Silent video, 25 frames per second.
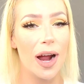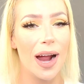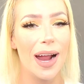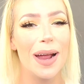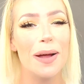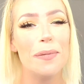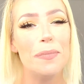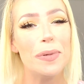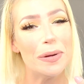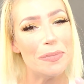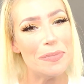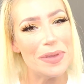try
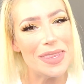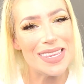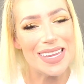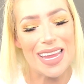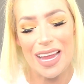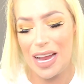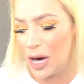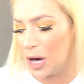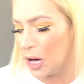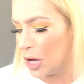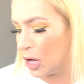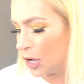it, but I'm
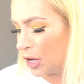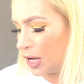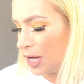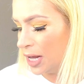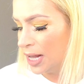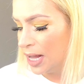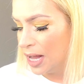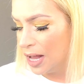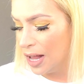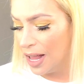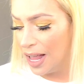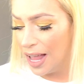
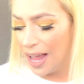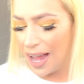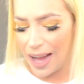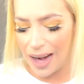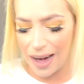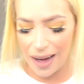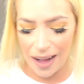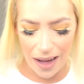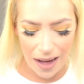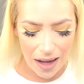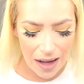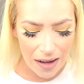scared.
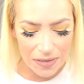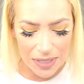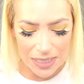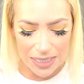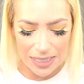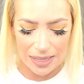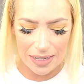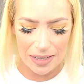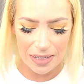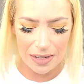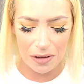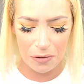And I haven't
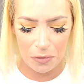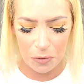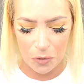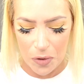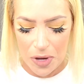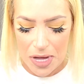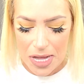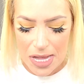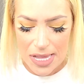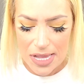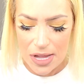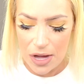done enough
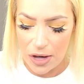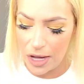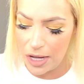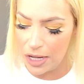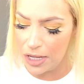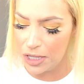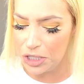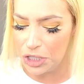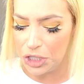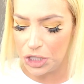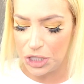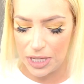
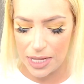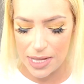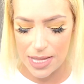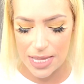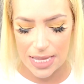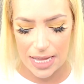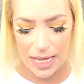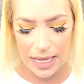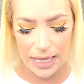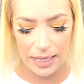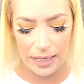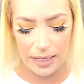research to
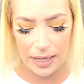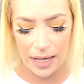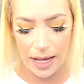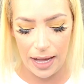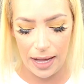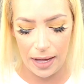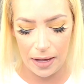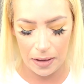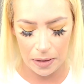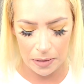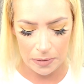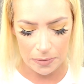see
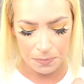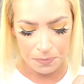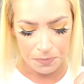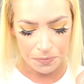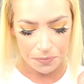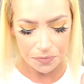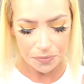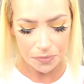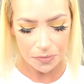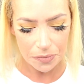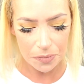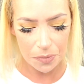like
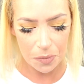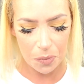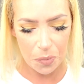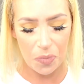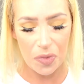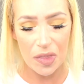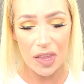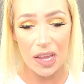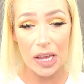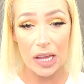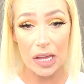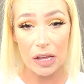
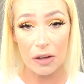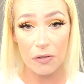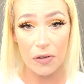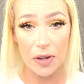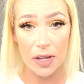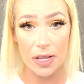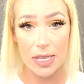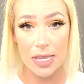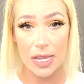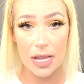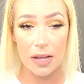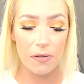if
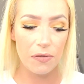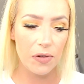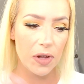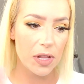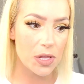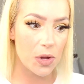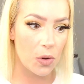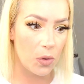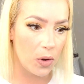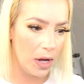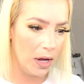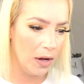
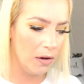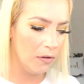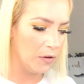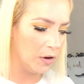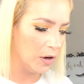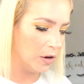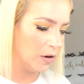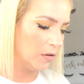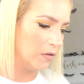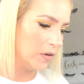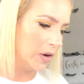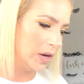it's okay for
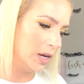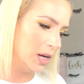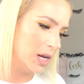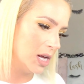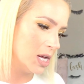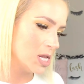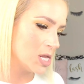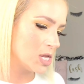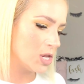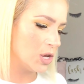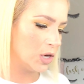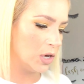your
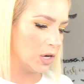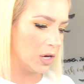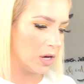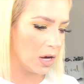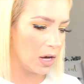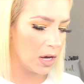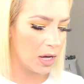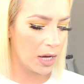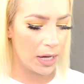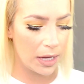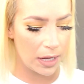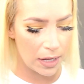face or
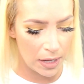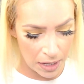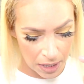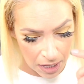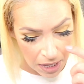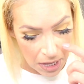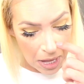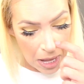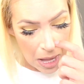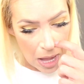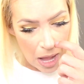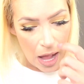not.
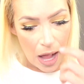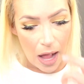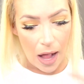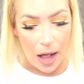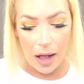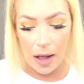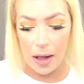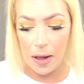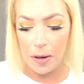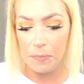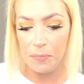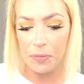
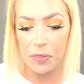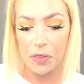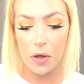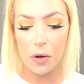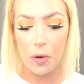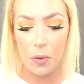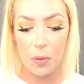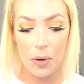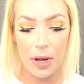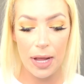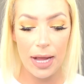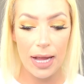
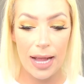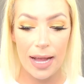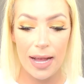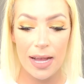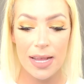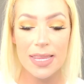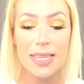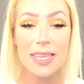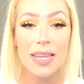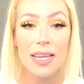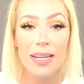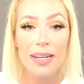Okay
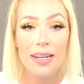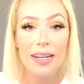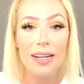guys,